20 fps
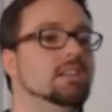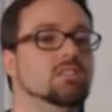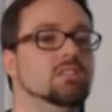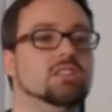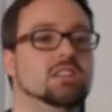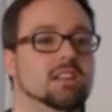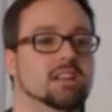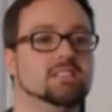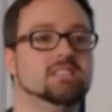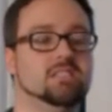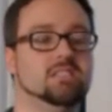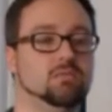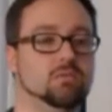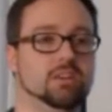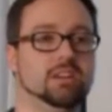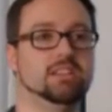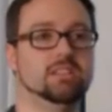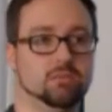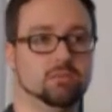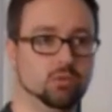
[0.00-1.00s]
you can actually
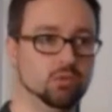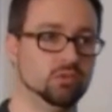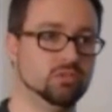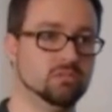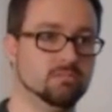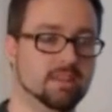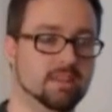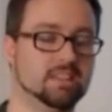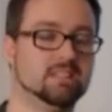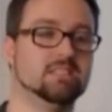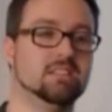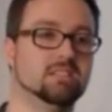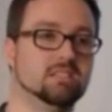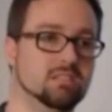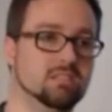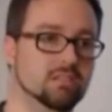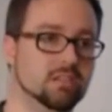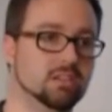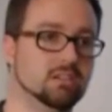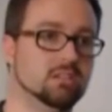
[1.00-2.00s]
read the rules and make sense
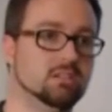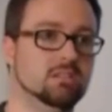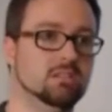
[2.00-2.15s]
of it.